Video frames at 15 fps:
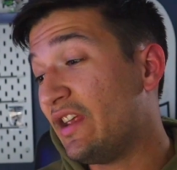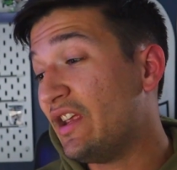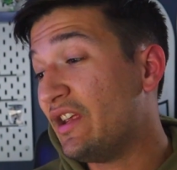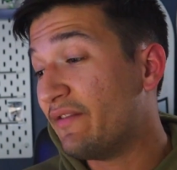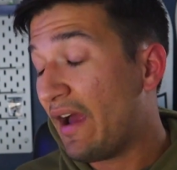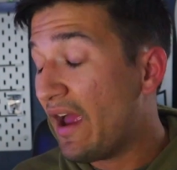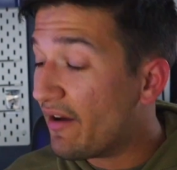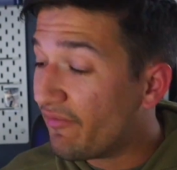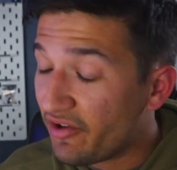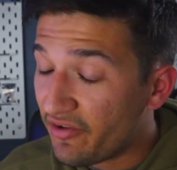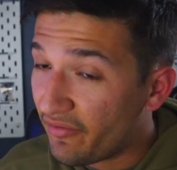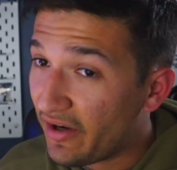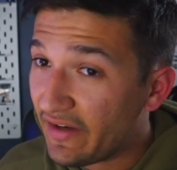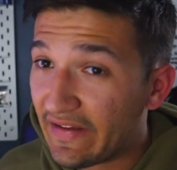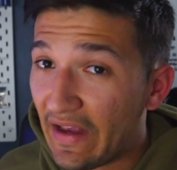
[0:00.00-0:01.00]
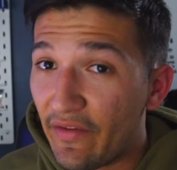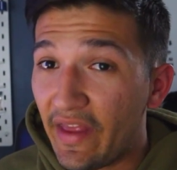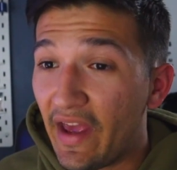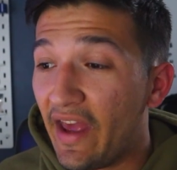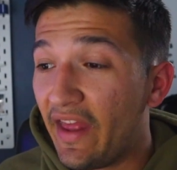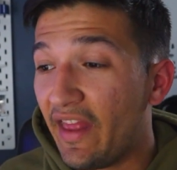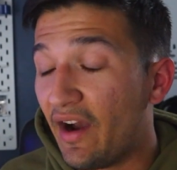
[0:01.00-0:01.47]
If I have any friends out
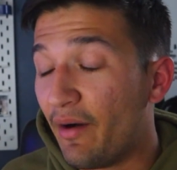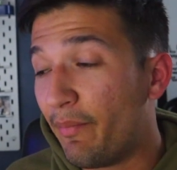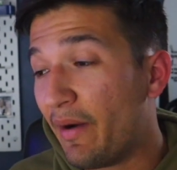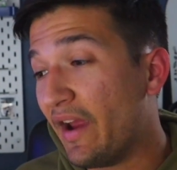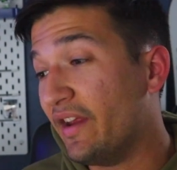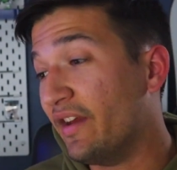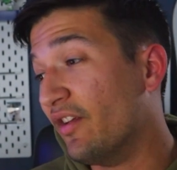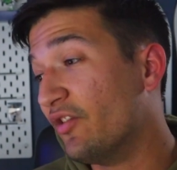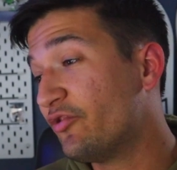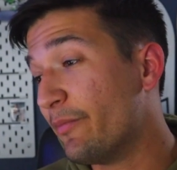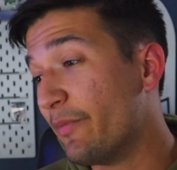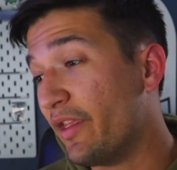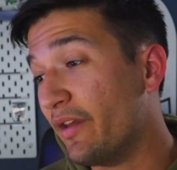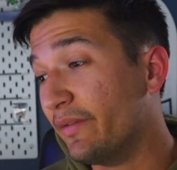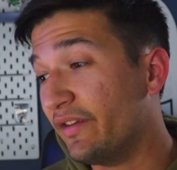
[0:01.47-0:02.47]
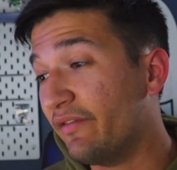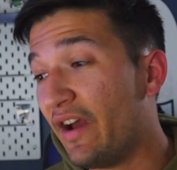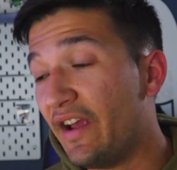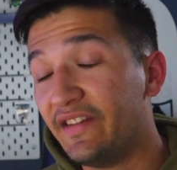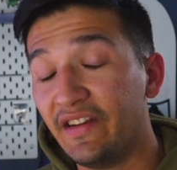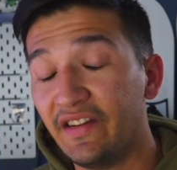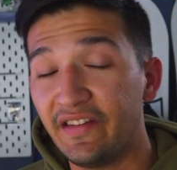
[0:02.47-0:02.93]
there that are buying some of the
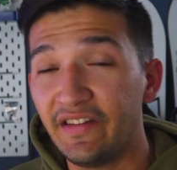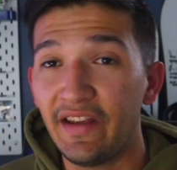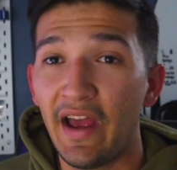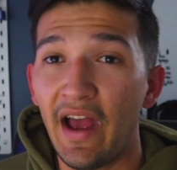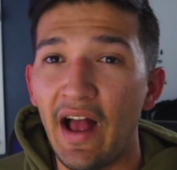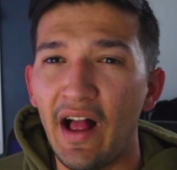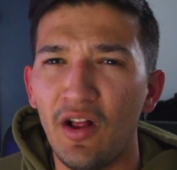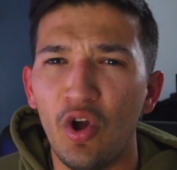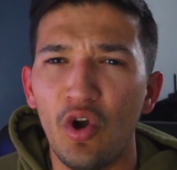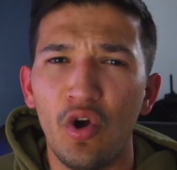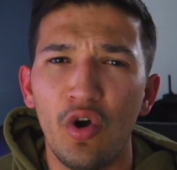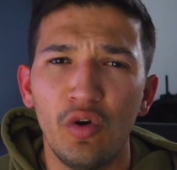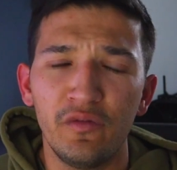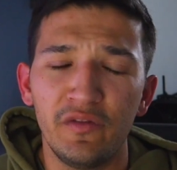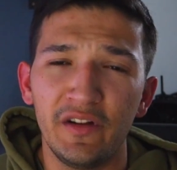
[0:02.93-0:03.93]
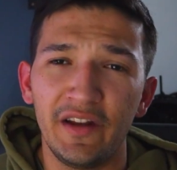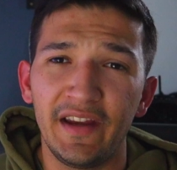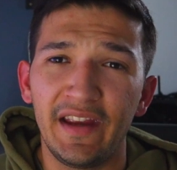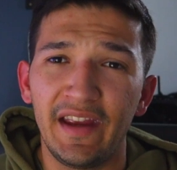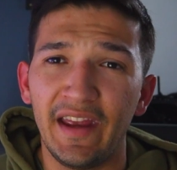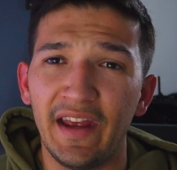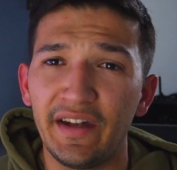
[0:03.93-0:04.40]
devices, I'll
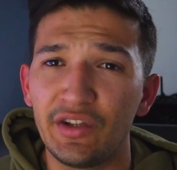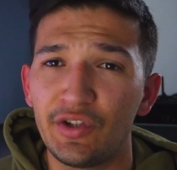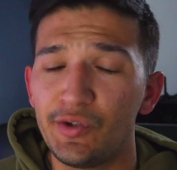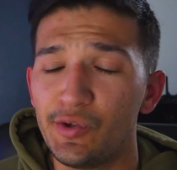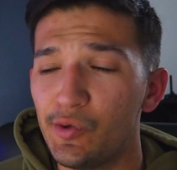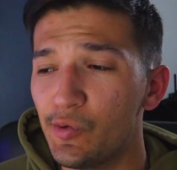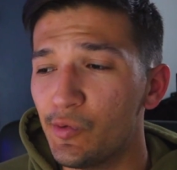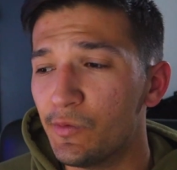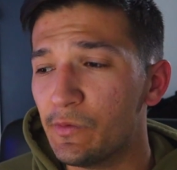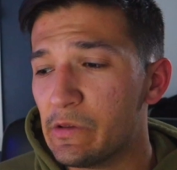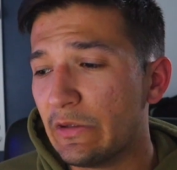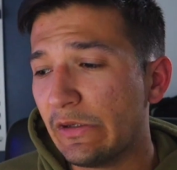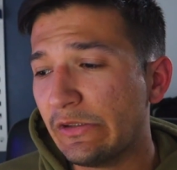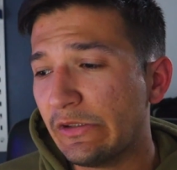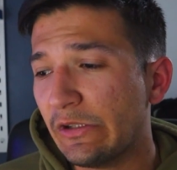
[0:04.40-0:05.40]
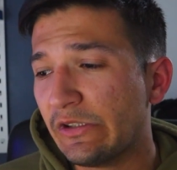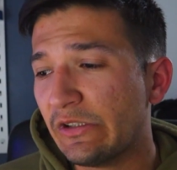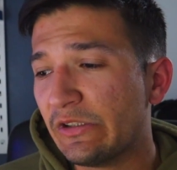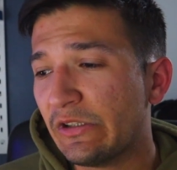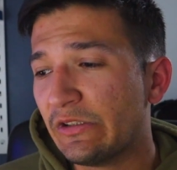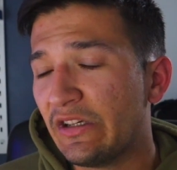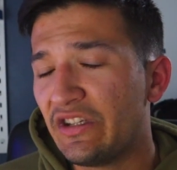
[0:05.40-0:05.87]
hopefully get to
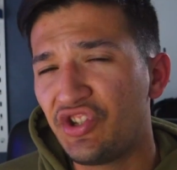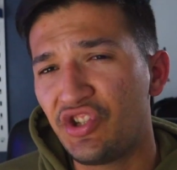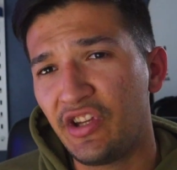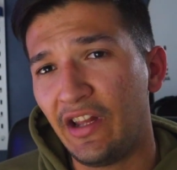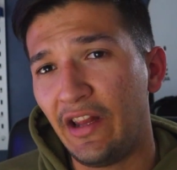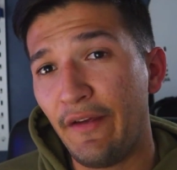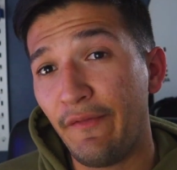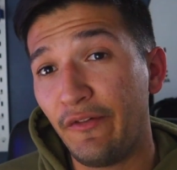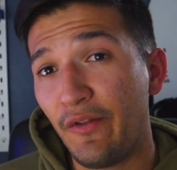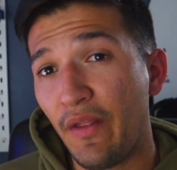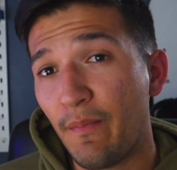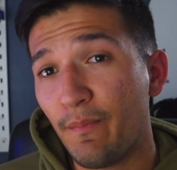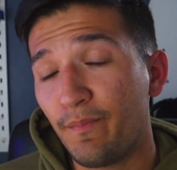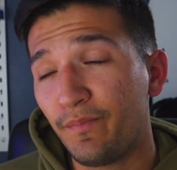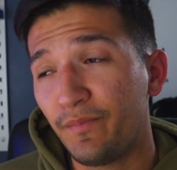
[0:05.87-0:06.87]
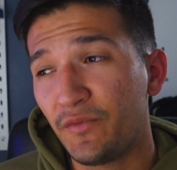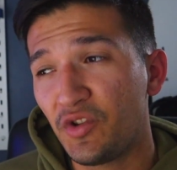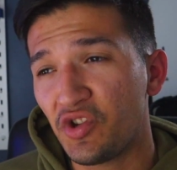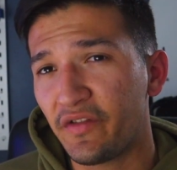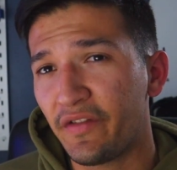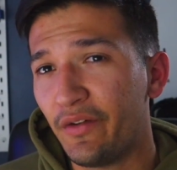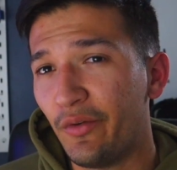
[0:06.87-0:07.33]
steal it from them
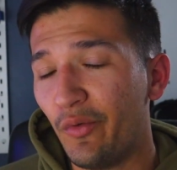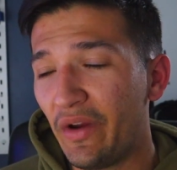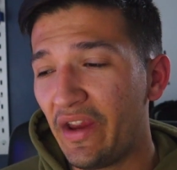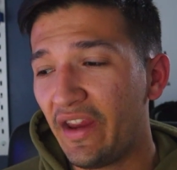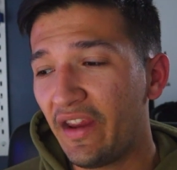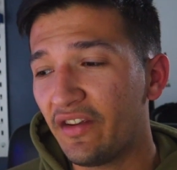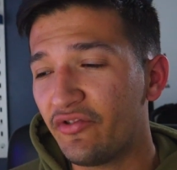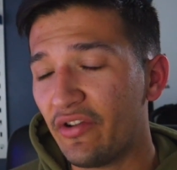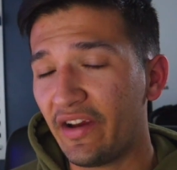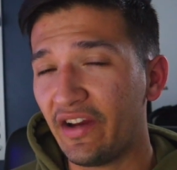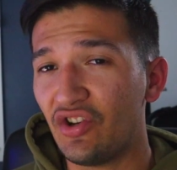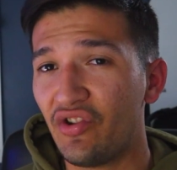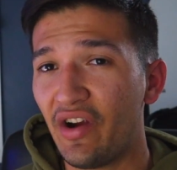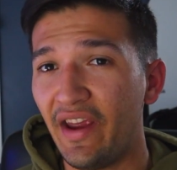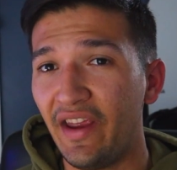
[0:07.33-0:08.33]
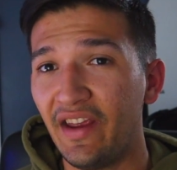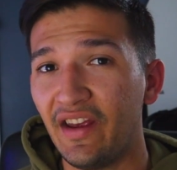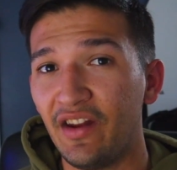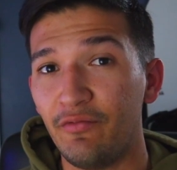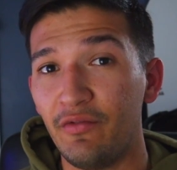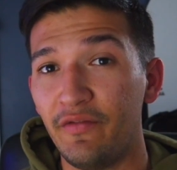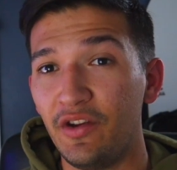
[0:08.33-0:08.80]
just for a week so I can try it
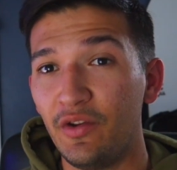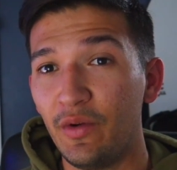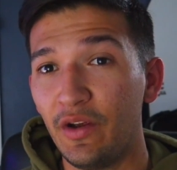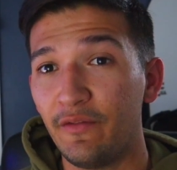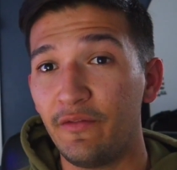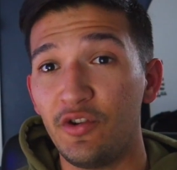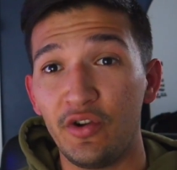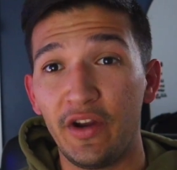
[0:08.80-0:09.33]
and review it for you